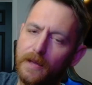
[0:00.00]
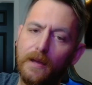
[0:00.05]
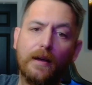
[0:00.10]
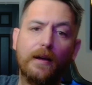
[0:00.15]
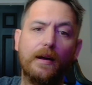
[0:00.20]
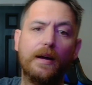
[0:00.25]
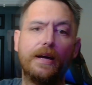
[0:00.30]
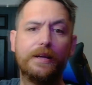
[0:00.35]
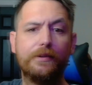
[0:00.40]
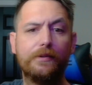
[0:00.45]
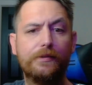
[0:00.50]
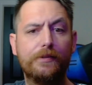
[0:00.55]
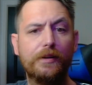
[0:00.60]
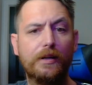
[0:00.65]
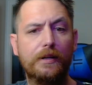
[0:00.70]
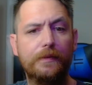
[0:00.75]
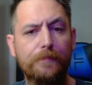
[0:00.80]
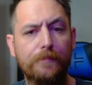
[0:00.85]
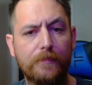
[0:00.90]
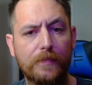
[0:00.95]
and you're
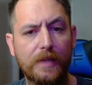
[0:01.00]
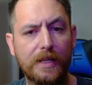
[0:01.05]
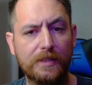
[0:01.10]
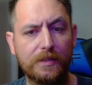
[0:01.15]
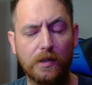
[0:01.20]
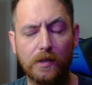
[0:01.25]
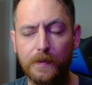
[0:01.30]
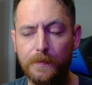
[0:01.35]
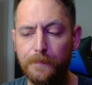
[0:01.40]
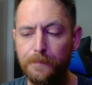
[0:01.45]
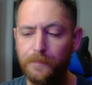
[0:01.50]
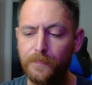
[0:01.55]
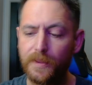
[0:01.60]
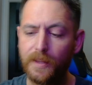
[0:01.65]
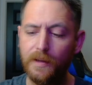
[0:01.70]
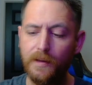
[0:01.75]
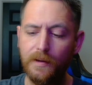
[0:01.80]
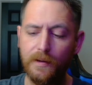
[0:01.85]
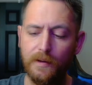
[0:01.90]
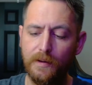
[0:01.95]
done. It's on.
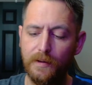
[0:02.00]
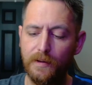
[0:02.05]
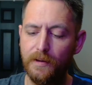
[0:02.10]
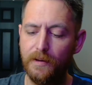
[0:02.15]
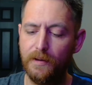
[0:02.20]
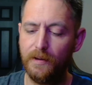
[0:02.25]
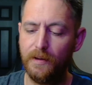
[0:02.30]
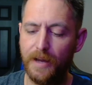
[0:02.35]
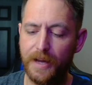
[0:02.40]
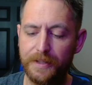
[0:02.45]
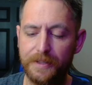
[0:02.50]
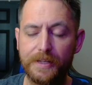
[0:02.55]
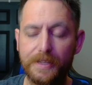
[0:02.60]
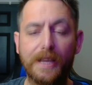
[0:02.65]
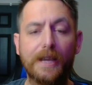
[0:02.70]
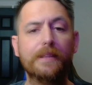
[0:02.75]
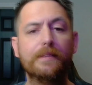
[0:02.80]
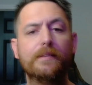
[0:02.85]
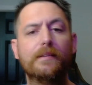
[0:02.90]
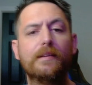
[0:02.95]
And
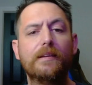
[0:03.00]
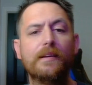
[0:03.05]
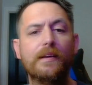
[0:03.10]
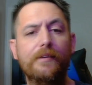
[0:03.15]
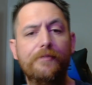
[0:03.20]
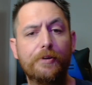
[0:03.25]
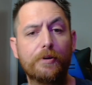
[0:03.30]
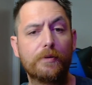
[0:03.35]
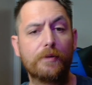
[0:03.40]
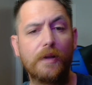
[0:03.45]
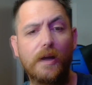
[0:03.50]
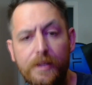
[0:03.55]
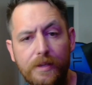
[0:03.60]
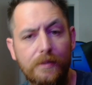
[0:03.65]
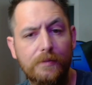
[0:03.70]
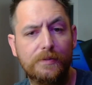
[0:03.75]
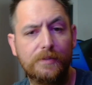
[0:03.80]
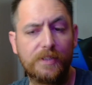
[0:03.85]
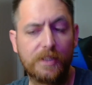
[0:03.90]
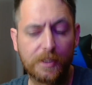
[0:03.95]
again, if you're not
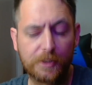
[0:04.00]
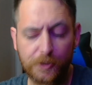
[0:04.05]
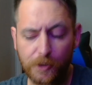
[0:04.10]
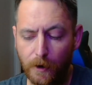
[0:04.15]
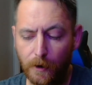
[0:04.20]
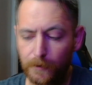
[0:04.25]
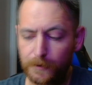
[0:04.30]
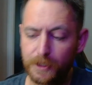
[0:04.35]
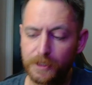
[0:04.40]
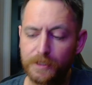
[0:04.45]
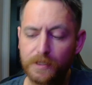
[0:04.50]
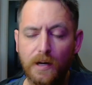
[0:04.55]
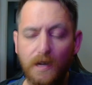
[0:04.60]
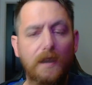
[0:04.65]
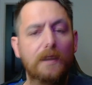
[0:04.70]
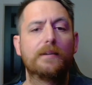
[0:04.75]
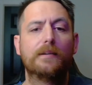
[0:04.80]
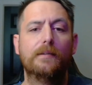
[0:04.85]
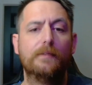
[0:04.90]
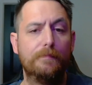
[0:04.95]
using a charging
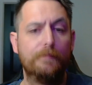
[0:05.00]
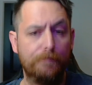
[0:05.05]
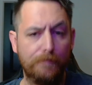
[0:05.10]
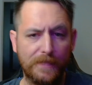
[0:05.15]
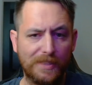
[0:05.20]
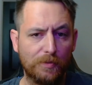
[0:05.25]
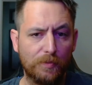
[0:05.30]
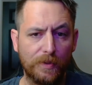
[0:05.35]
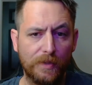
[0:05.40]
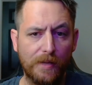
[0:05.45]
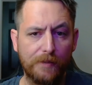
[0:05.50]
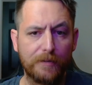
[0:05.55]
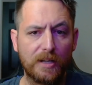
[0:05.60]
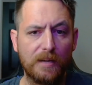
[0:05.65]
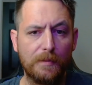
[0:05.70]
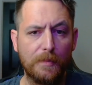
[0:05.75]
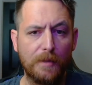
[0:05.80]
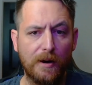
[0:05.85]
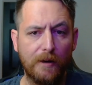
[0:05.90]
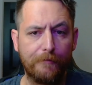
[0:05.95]
dock, this will never
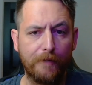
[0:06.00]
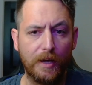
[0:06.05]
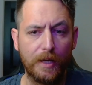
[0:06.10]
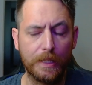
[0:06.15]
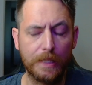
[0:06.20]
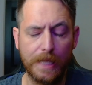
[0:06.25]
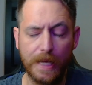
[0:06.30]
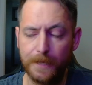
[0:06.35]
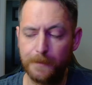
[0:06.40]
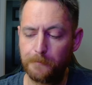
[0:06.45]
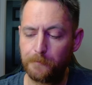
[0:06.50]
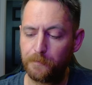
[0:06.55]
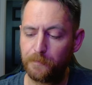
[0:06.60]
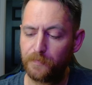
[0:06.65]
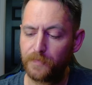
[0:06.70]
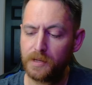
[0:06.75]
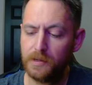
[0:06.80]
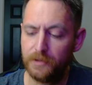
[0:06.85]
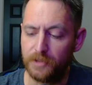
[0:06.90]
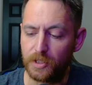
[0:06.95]
come off again.
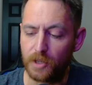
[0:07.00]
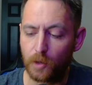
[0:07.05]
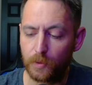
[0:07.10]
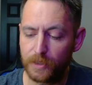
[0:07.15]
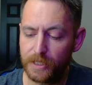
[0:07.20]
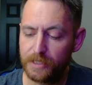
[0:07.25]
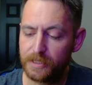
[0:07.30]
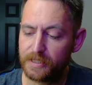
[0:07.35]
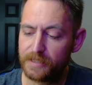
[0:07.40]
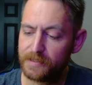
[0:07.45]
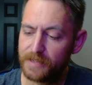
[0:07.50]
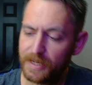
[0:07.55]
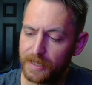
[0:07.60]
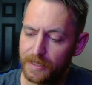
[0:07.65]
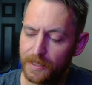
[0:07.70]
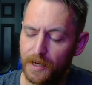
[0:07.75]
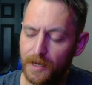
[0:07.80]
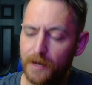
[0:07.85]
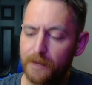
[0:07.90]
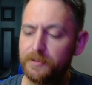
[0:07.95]
No need to take
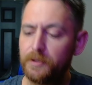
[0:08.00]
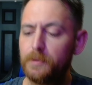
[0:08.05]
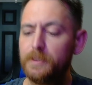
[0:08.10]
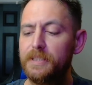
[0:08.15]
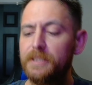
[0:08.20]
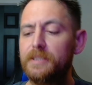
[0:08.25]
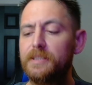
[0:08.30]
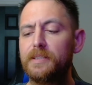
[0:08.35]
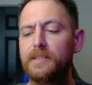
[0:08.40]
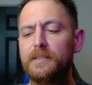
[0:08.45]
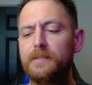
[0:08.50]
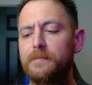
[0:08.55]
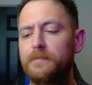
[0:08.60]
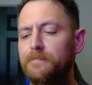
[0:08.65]
it off, no need to...